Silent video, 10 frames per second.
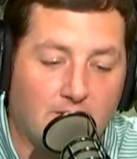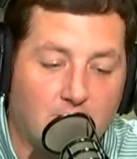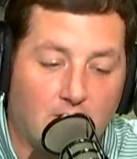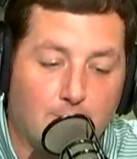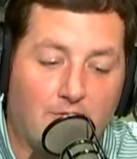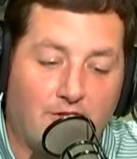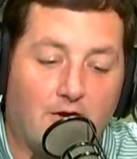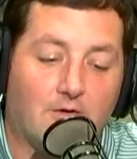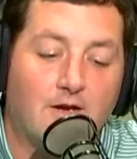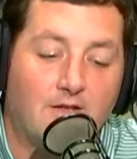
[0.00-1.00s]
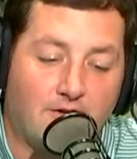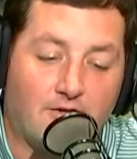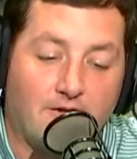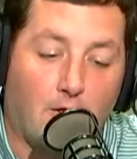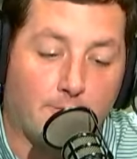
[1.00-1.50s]
and he talked about their
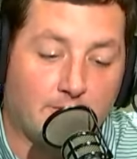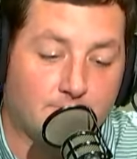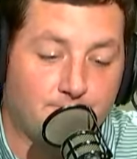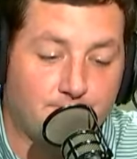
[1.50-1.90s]
development.